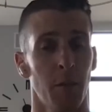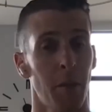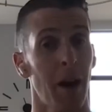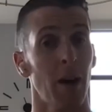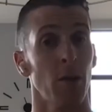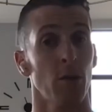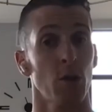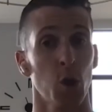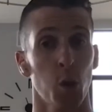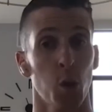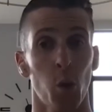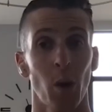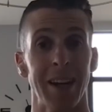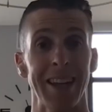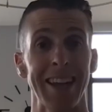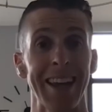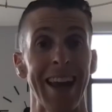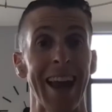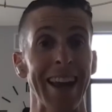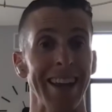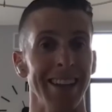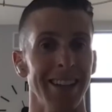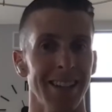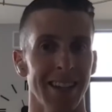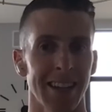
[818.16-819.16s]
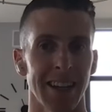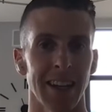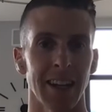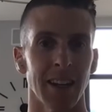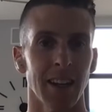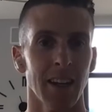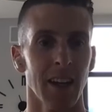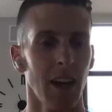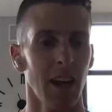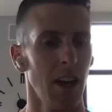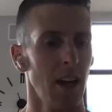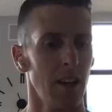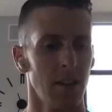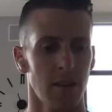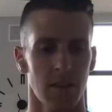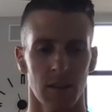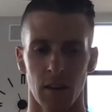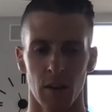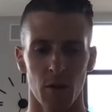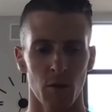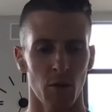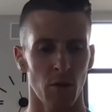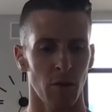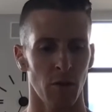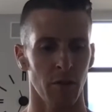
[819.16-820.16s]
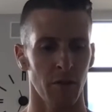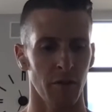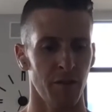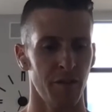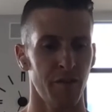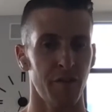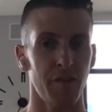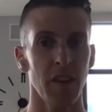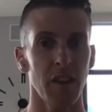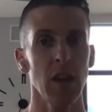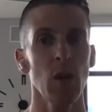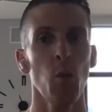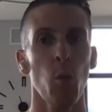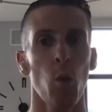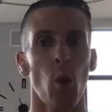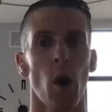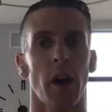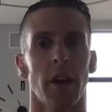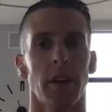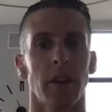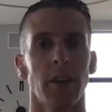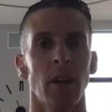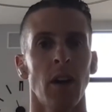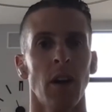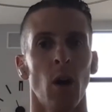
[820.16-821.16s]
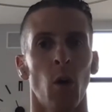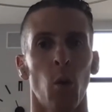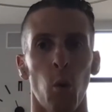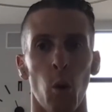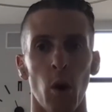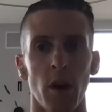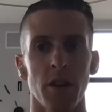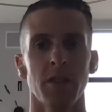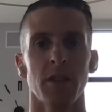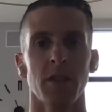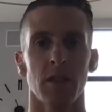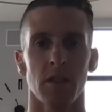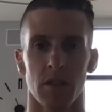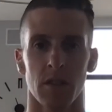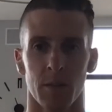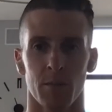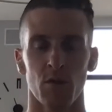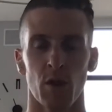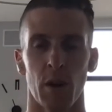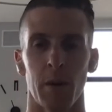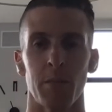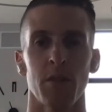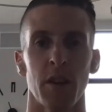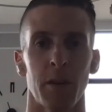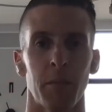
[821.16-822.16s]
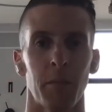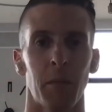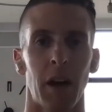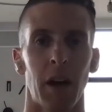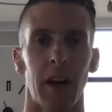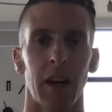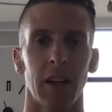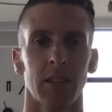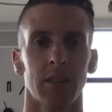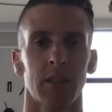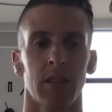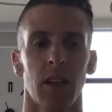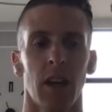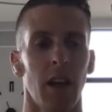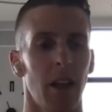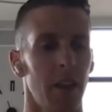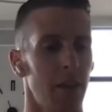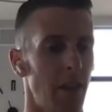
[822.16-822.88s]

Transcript: about 2018. So V1 was the subscription box.